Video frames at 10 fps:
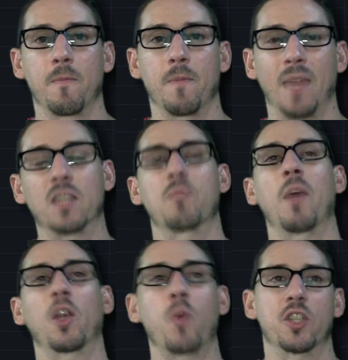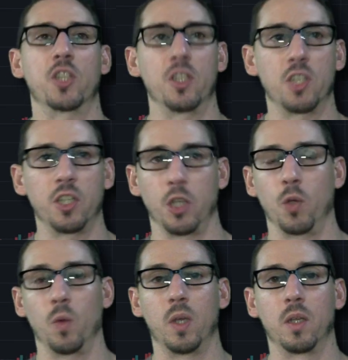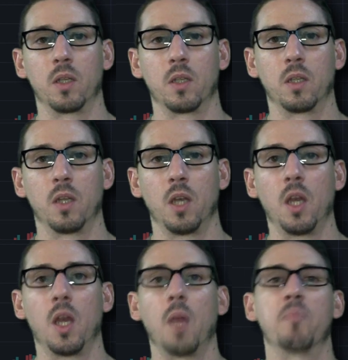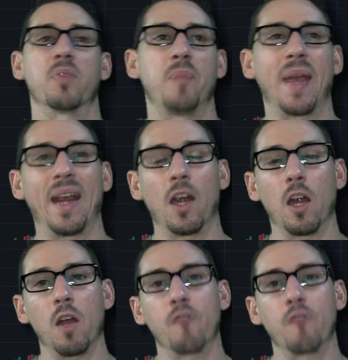That is my question to you. Prepare